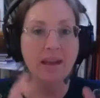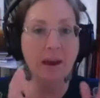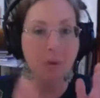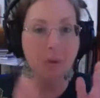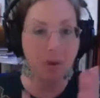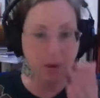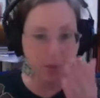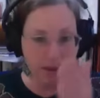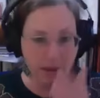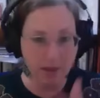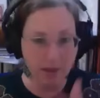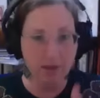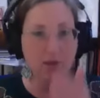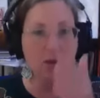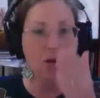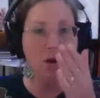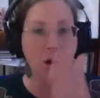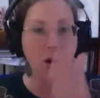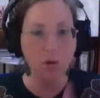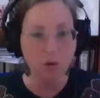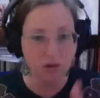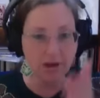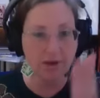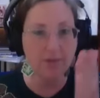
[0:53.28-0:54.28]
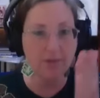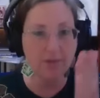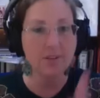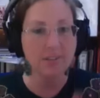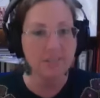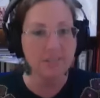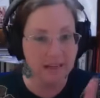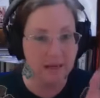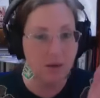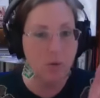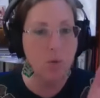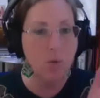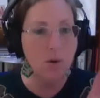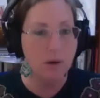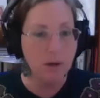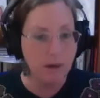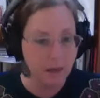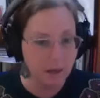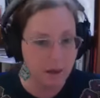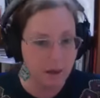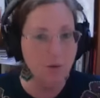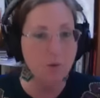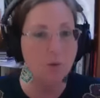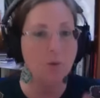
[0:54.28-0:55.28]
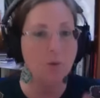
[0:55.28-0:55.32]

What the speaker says: way we can coach every single one of you.